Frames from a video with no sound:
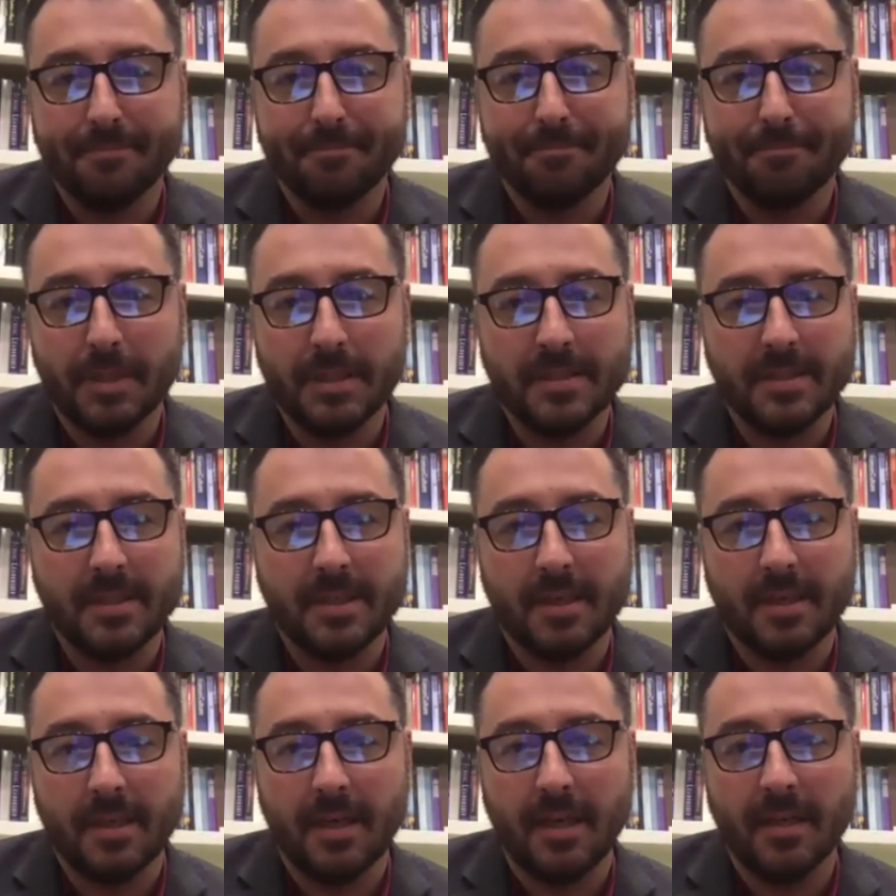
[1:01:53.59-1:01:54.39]
But
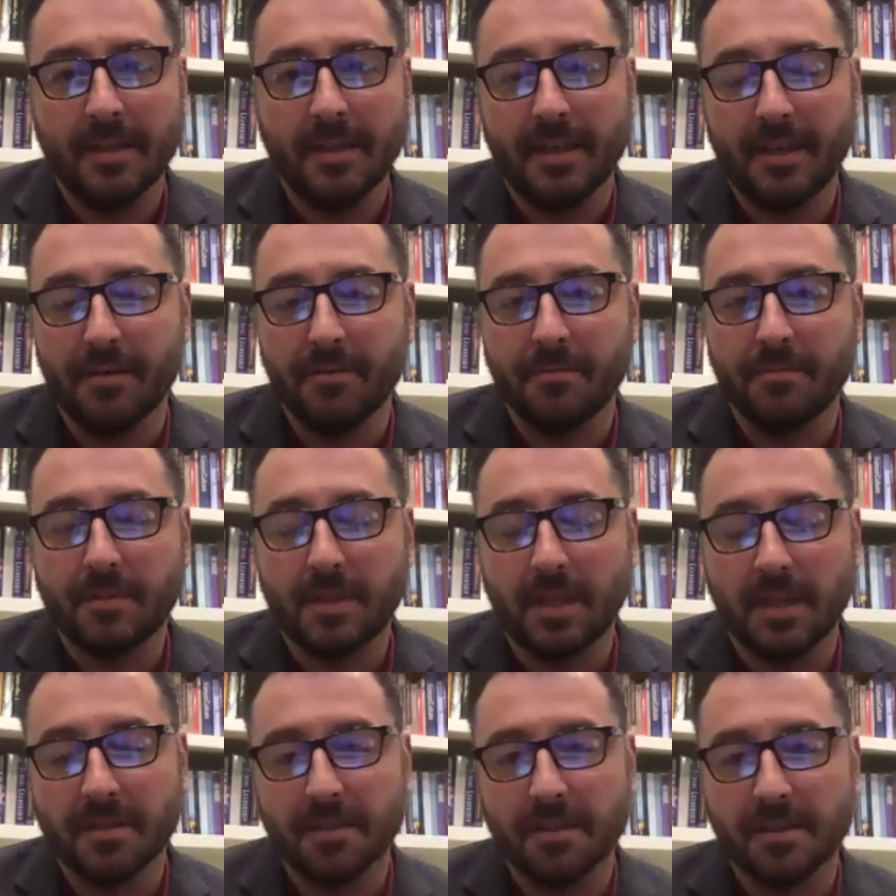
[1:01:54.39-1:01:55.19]
I'll let you
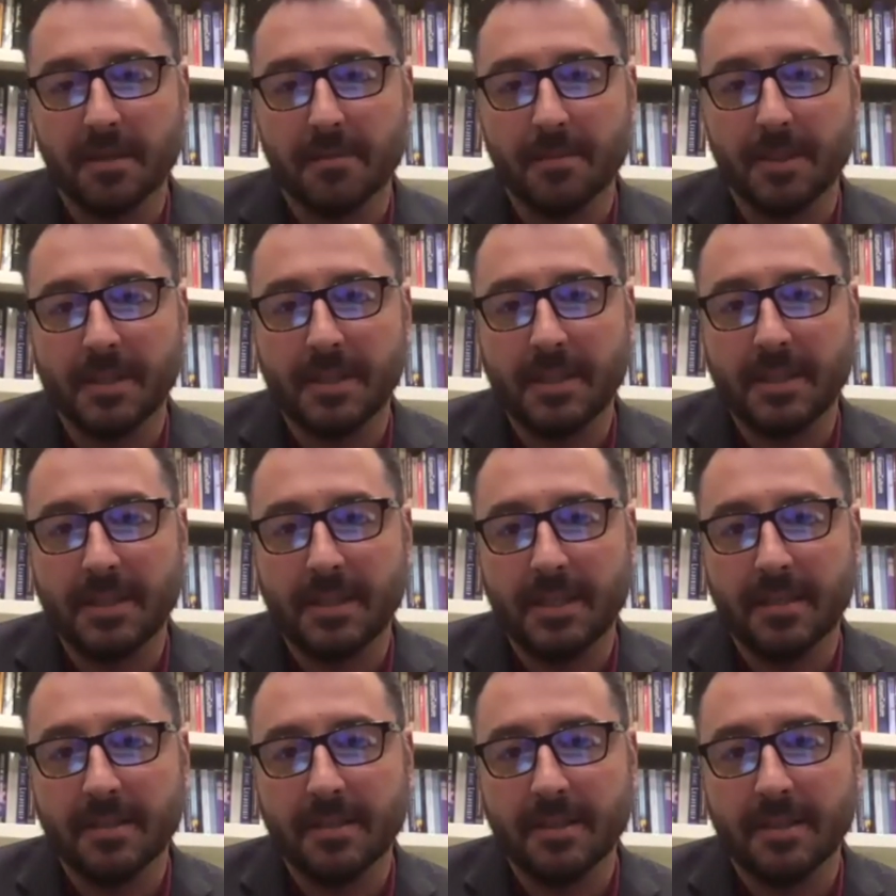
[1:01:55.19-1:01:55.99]
touch on some of the
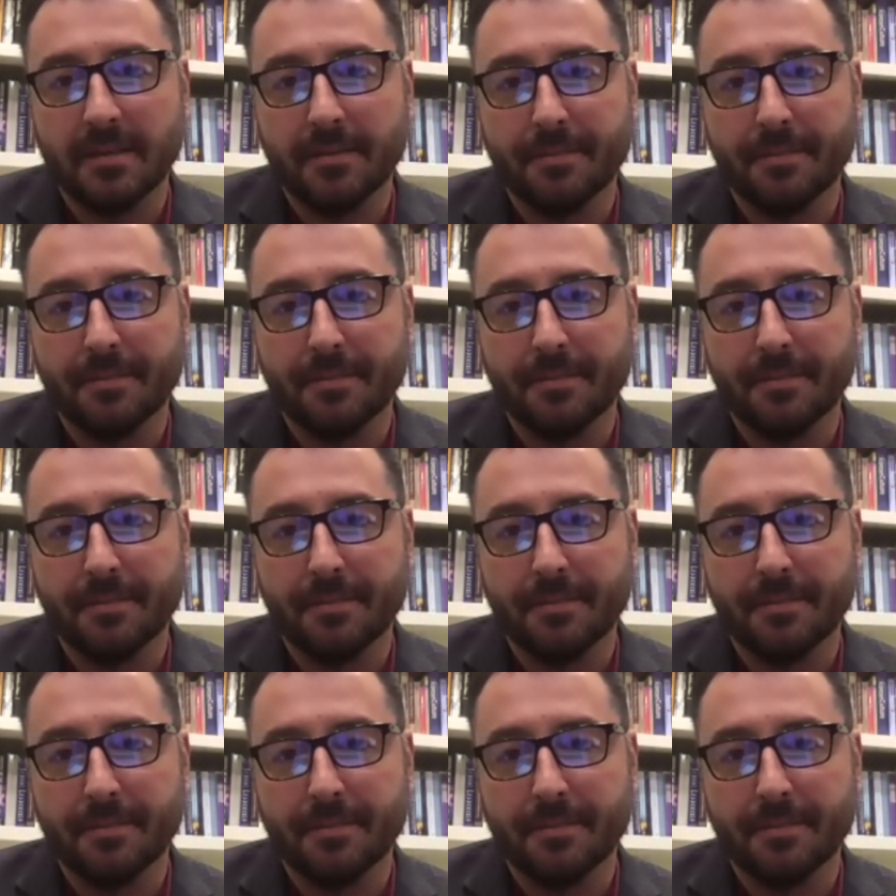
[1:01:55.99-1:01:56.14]
details there.